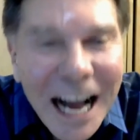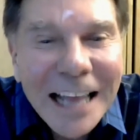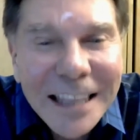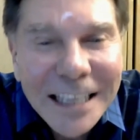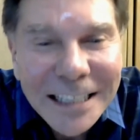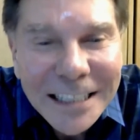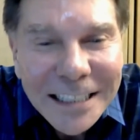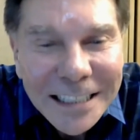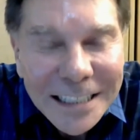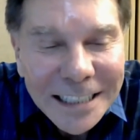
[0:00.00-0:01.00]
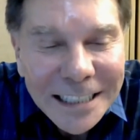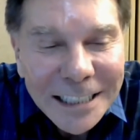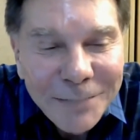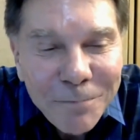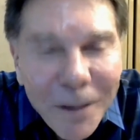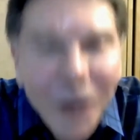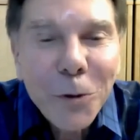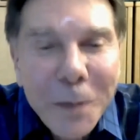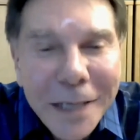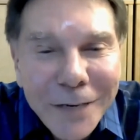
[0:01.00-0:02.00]
I think
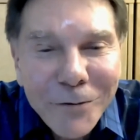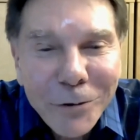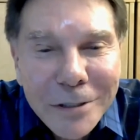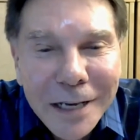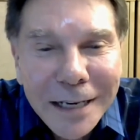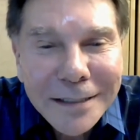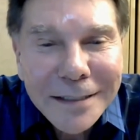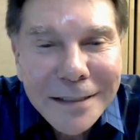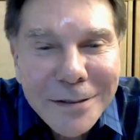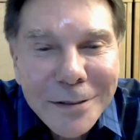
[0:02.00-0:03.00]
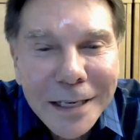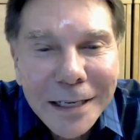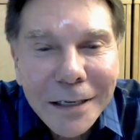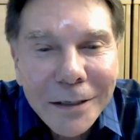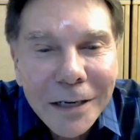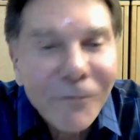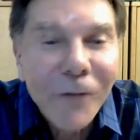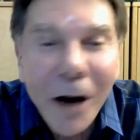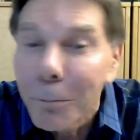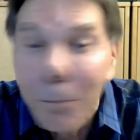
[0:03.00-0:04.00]
other behavioral scientists and
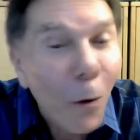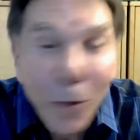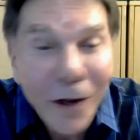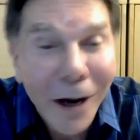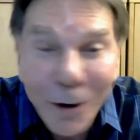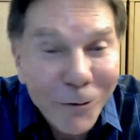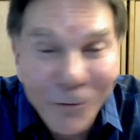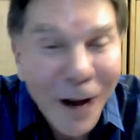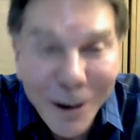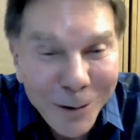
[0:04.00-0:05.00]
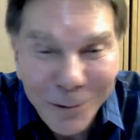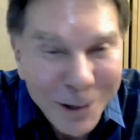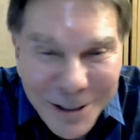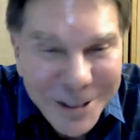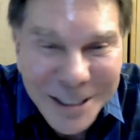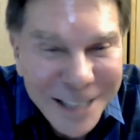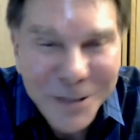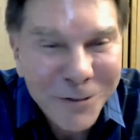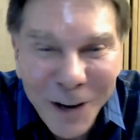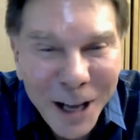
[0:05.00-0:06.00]
both our followers, sets
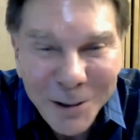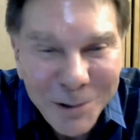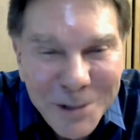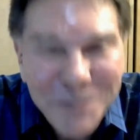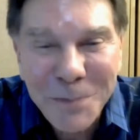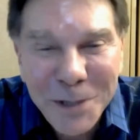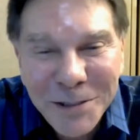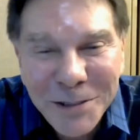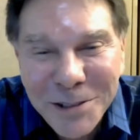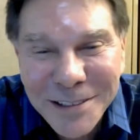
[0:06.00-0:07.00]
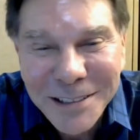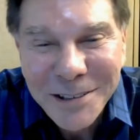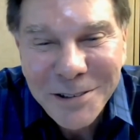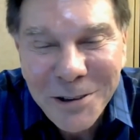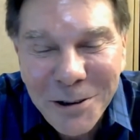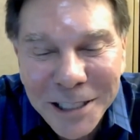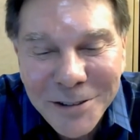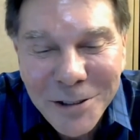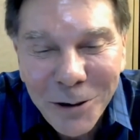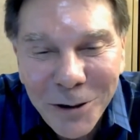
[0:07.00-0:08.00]
of followers, would be interested in knowing.
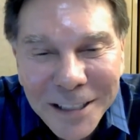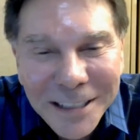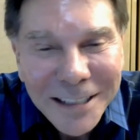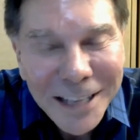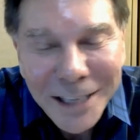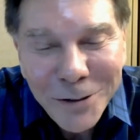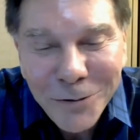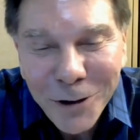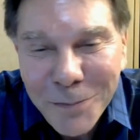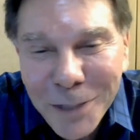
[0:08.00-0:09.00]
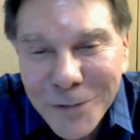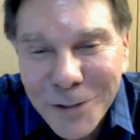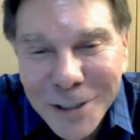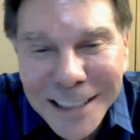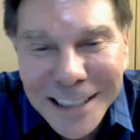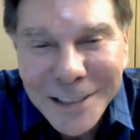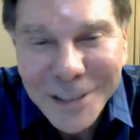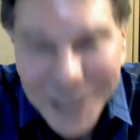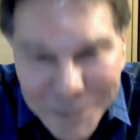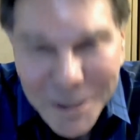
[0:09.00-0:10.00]
So thank you very much for taking the
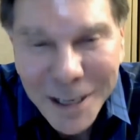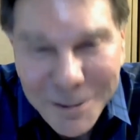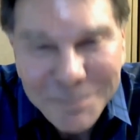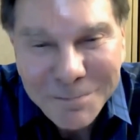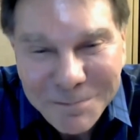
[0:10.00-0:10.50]
time, Adam.